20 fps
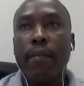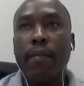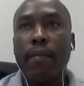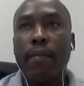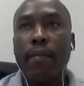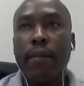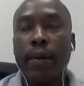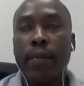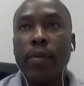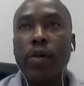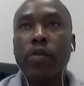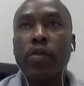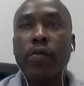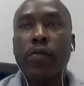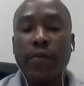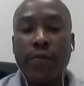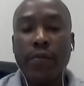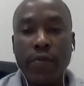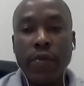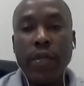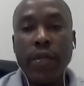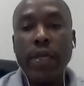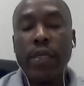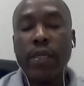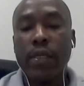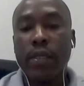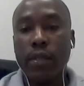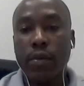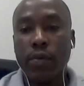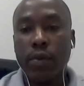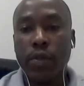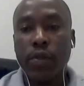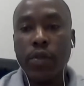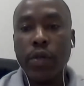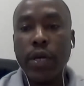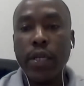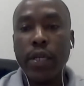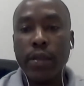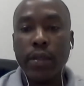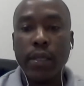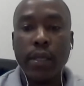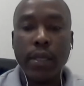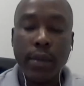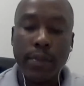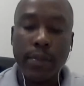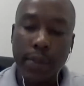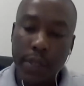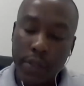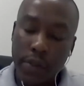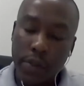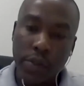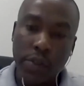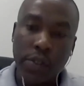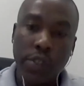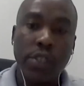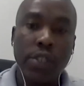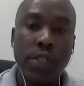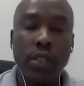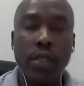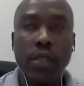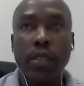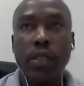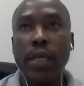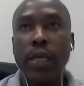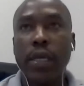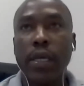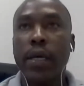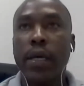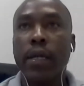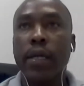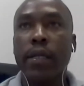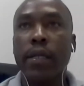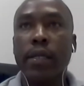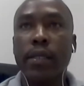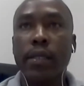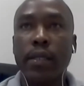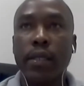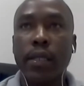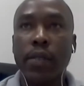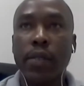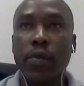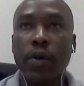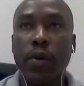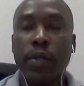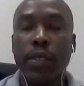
But most of the food, yes, we try and keep it nutritious, and that's why we're